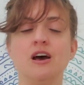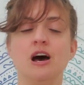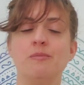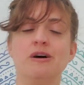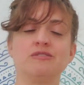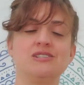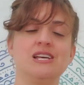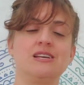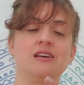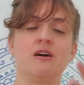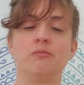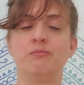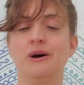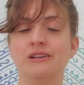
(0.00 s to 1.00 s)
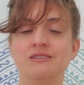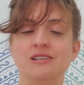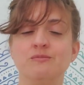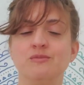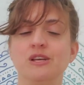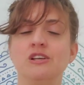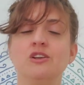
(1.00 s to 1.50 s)
about taking
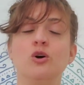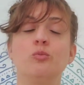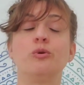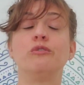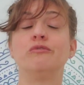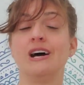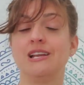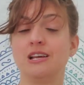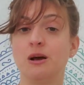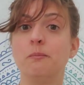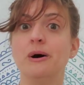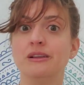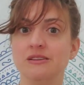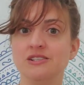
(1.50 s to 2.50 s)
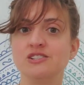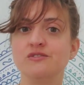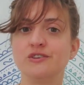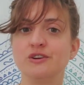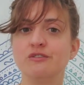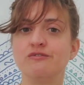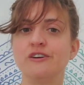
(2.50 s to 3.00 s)
abundant, you know, providing abundance
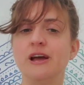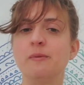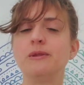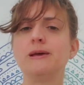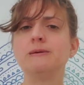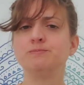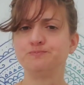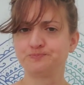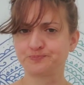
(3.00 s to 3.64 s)
for your family.